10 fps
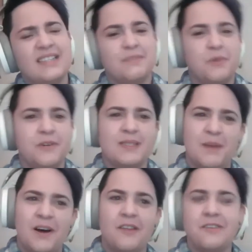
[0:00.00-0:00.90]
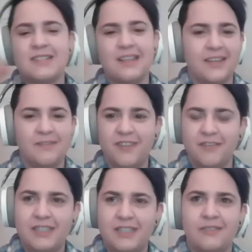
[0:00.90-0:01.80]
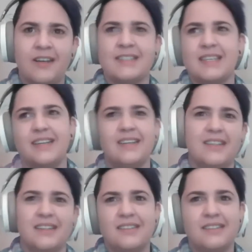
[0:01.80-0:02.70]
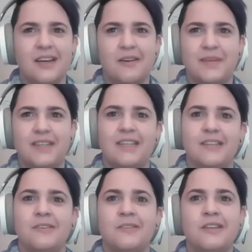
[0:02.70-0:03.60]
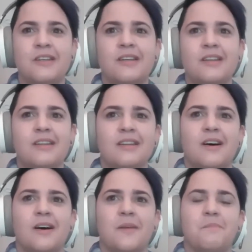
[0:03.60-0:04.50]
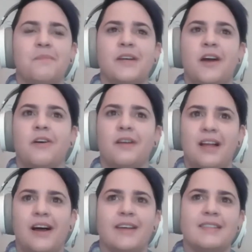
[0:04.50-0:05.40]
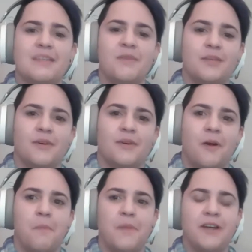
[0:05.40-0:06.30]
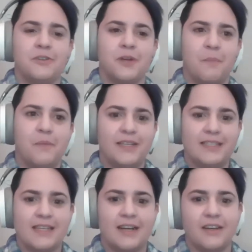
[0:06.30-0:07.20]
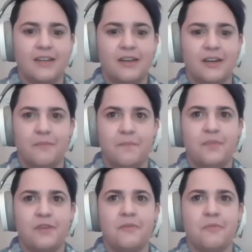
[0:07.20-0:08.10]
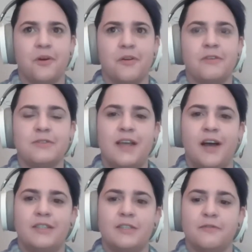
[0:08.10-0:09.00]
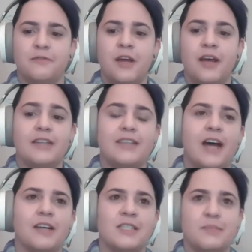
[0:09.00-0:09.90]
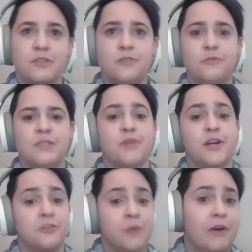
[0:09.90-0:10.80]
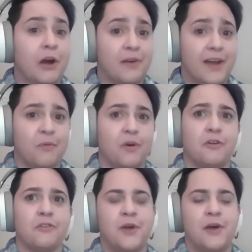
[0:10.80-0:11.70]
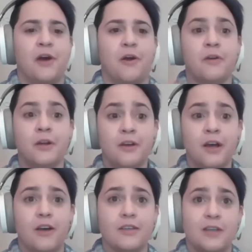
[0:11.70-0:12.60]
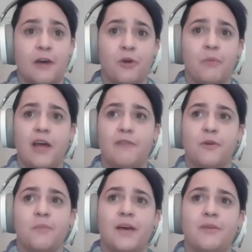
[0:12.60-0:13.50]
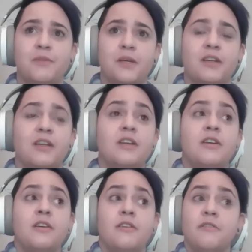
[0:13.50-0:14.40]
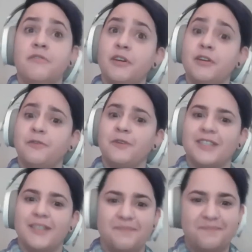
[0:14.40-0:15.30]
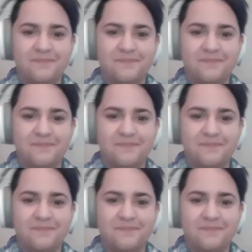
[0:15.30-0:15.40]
we're small, there's like 50 of us, like, not a big deal. But our clients, some of them are major companies that were those kinds of attacks to spread throughout our network or throughout our software platform. That would be very unfortunate.